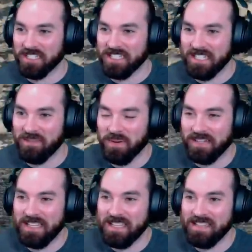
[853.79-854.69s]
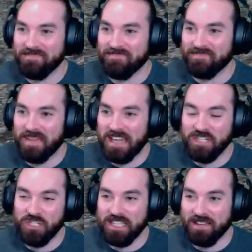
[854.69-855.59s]
Let's see what he
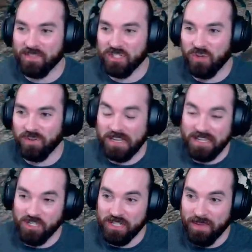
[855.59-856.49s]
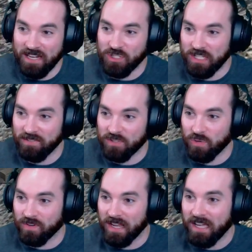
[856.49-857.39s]
managed to give us over... He, she managed to give us
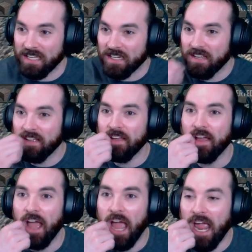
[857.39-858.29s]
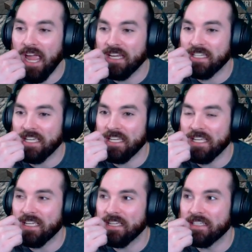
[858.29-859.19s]
overnight. And it
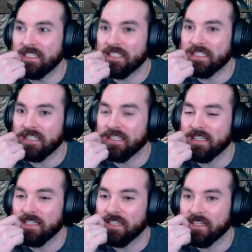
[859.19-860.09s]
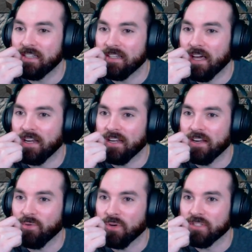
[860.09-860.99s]
is... Not in
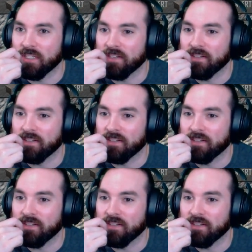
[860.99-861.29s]
here. Where is it?